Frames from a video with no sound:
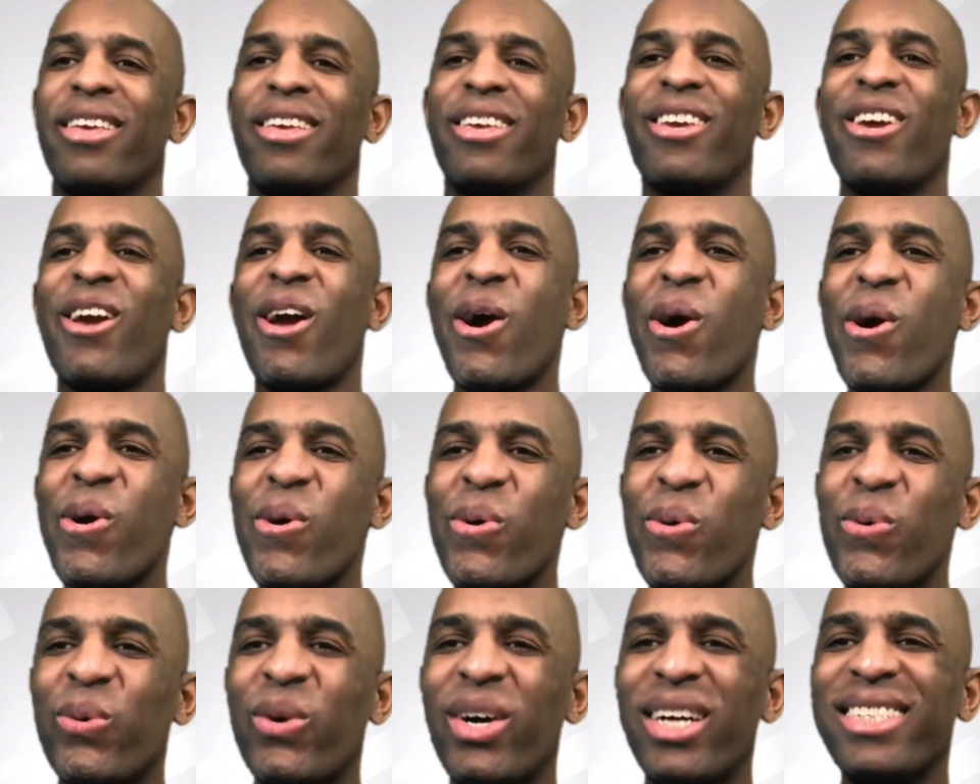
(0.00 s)
Yo,
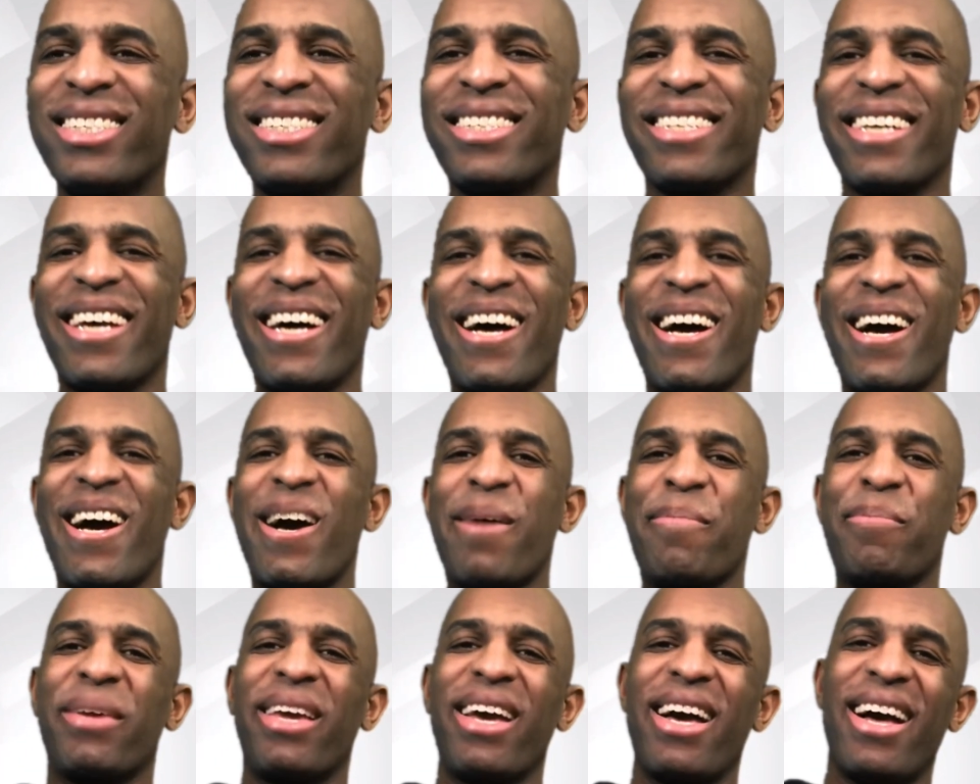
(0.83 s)
what's
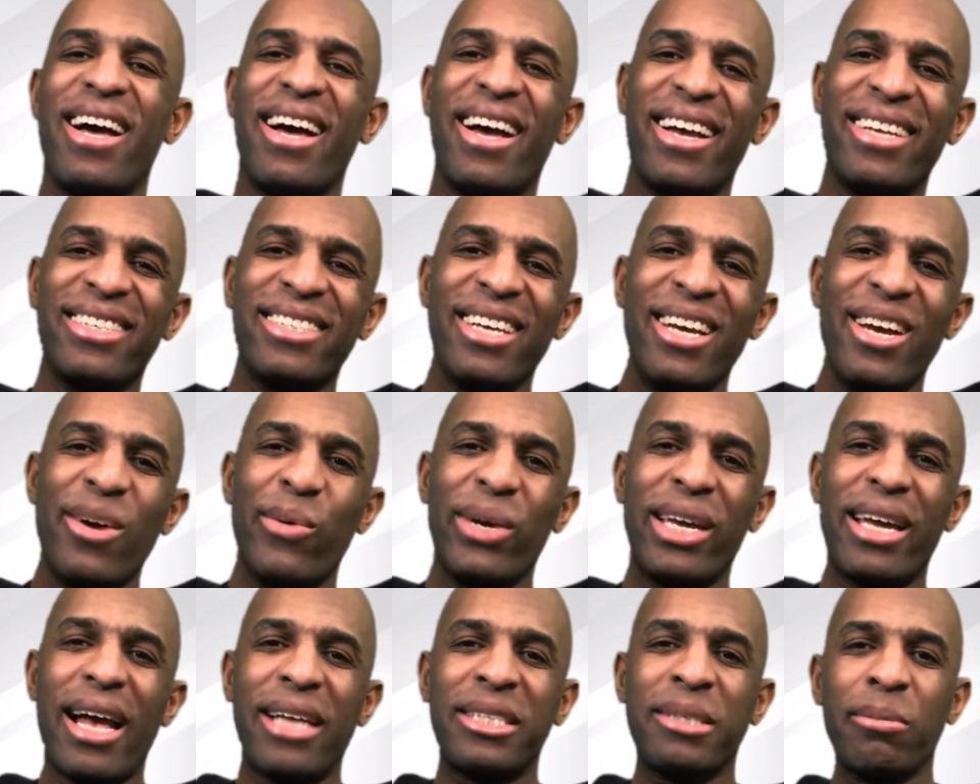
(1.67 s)
up, guys? We
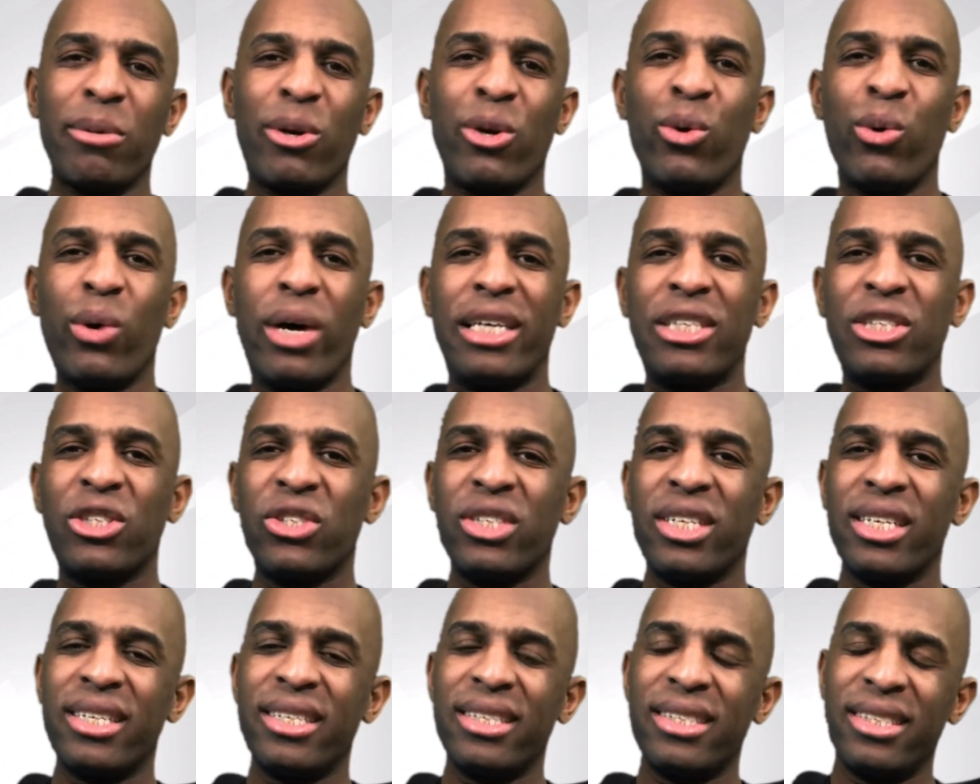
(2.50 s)
got some
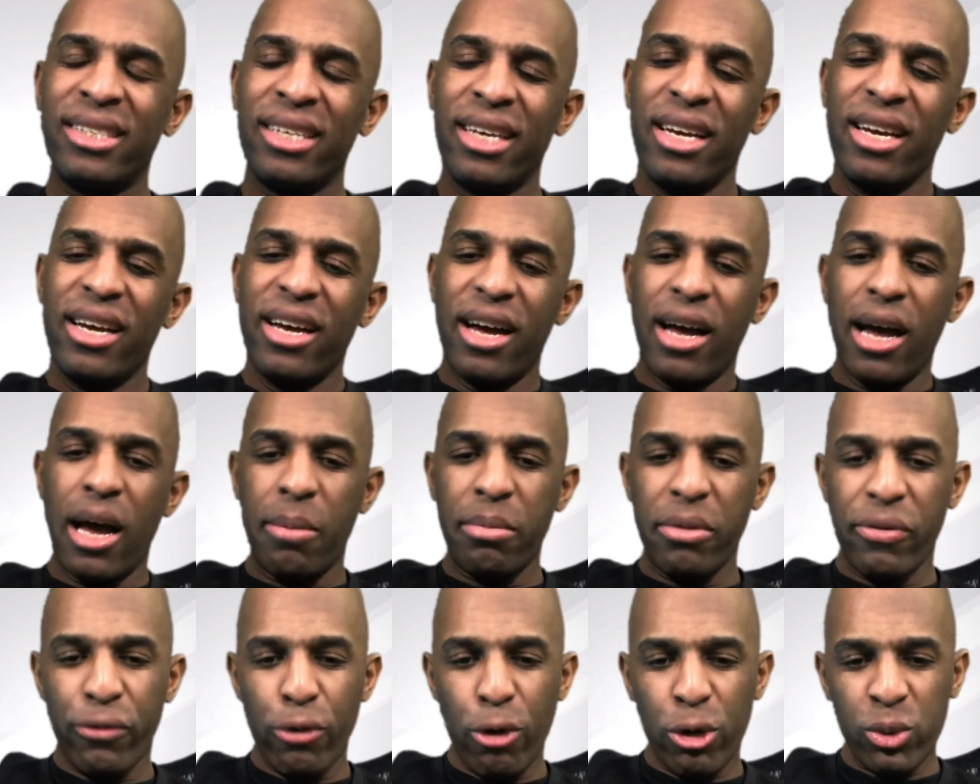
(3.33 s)
questions. Um,
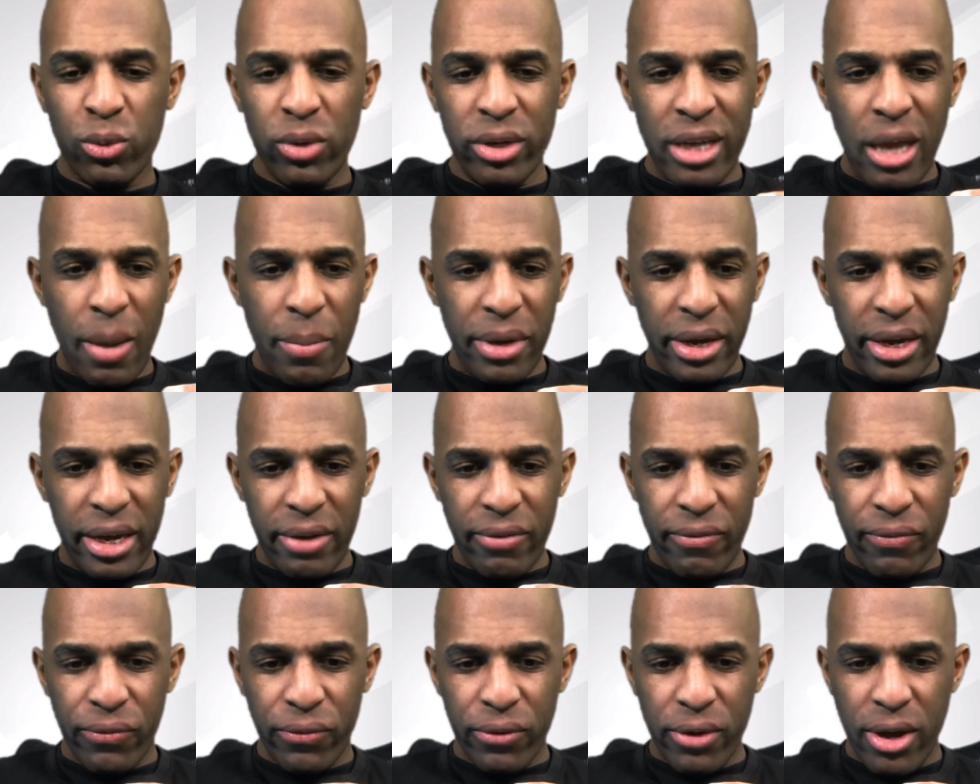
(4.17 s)
the first one coming in
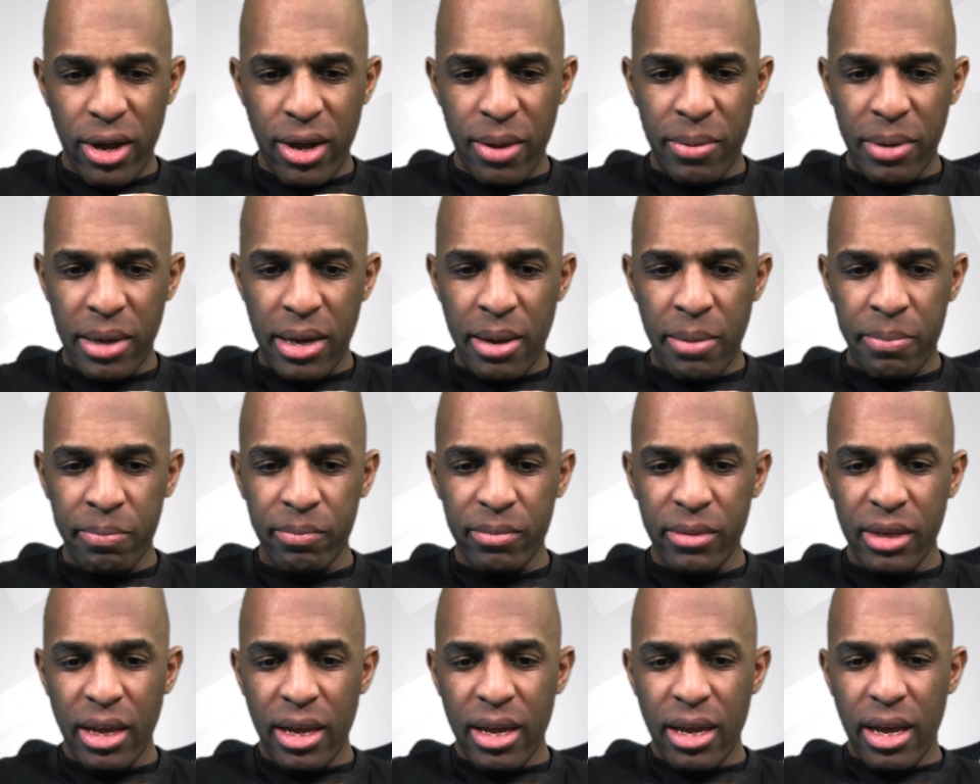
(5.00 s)
from um,
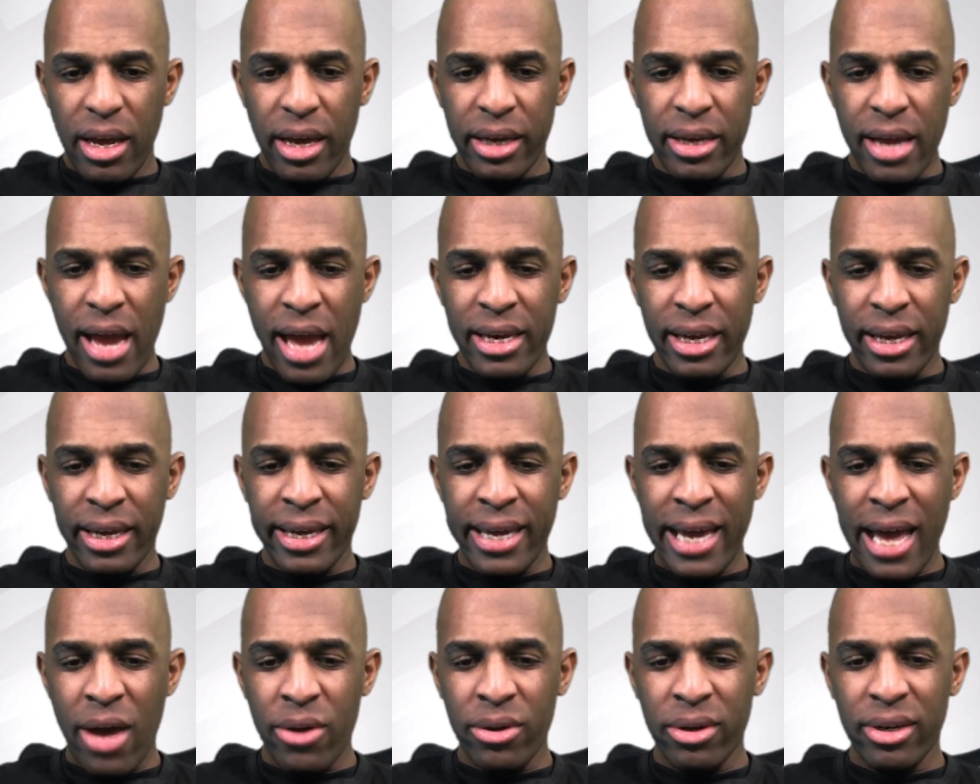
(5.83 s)
a, an
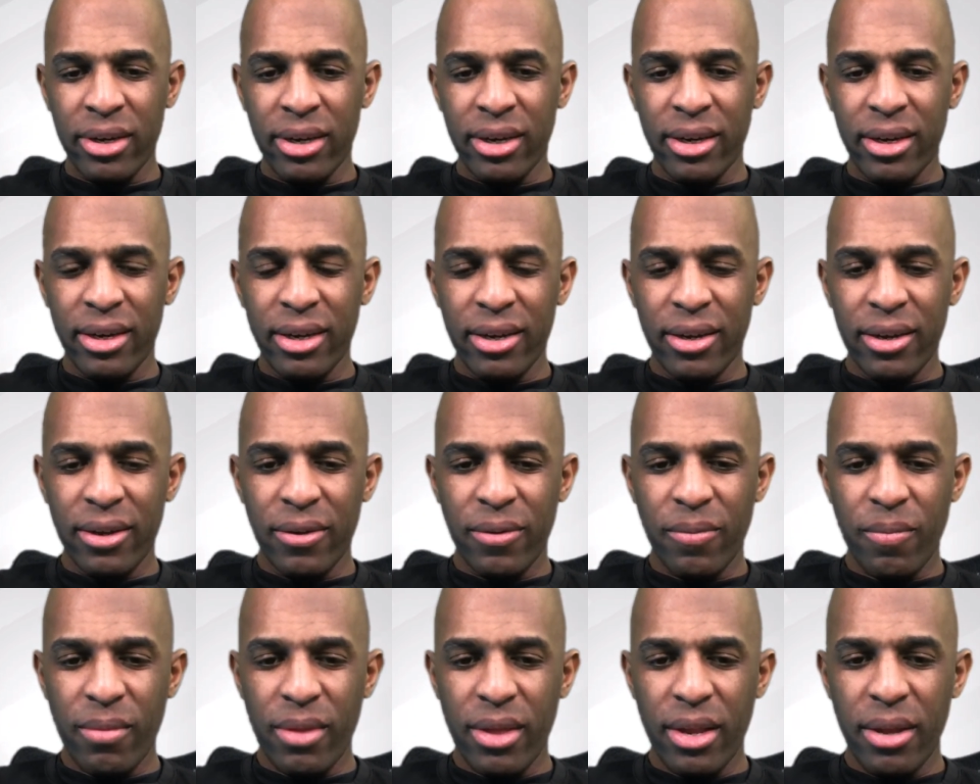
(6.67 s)
account
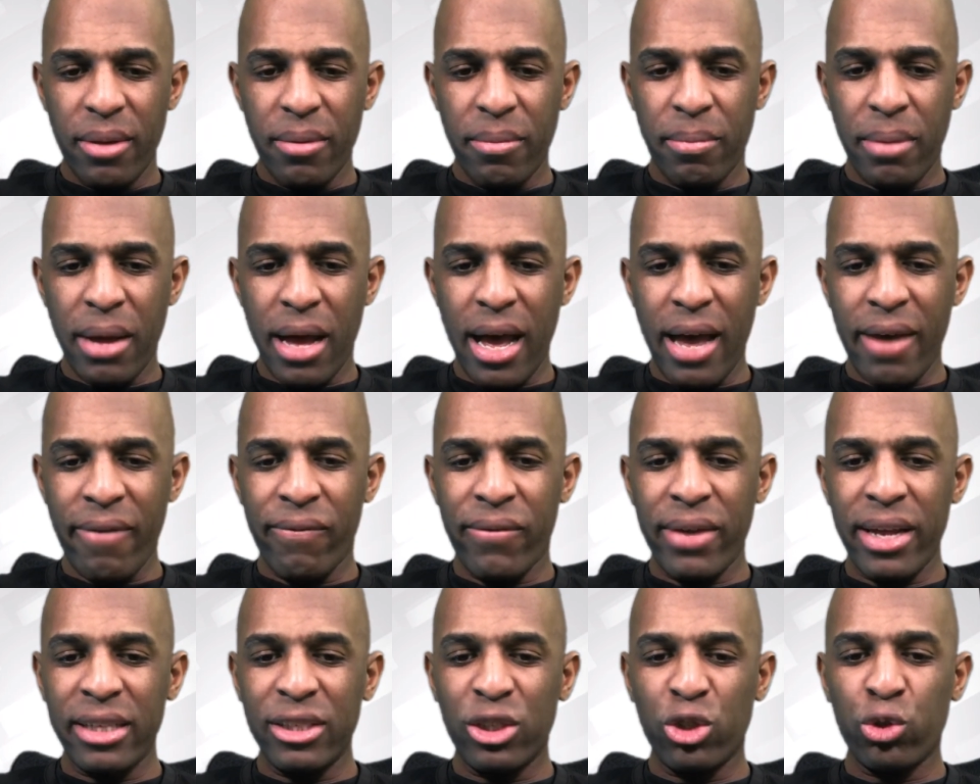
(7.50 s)
by
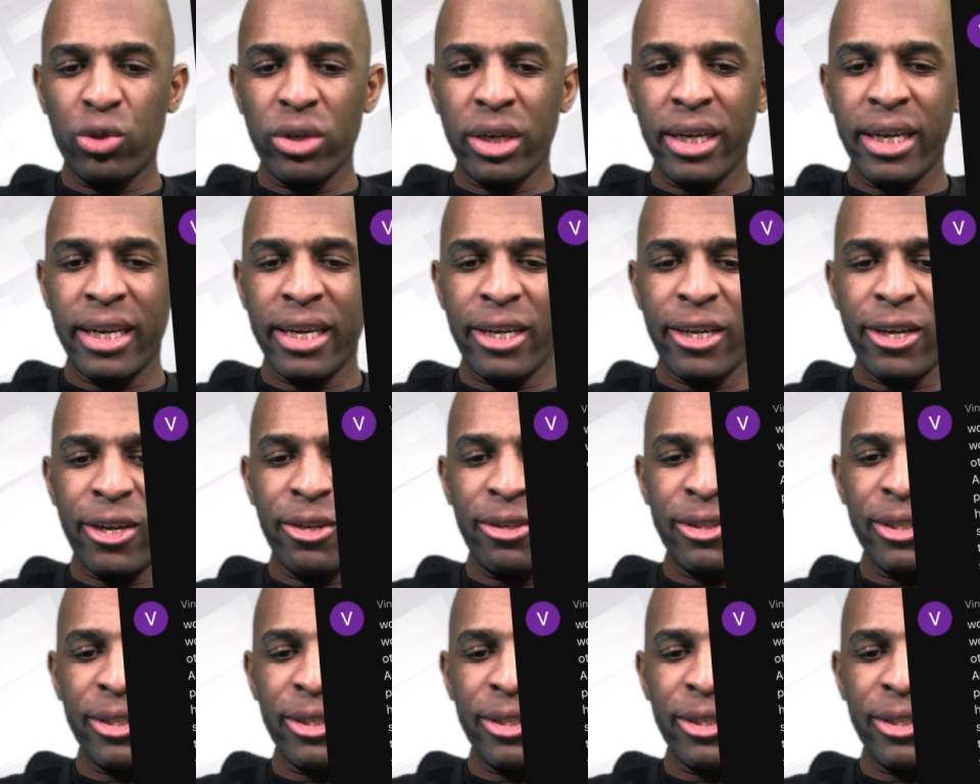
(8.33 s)
Vince Trujillo.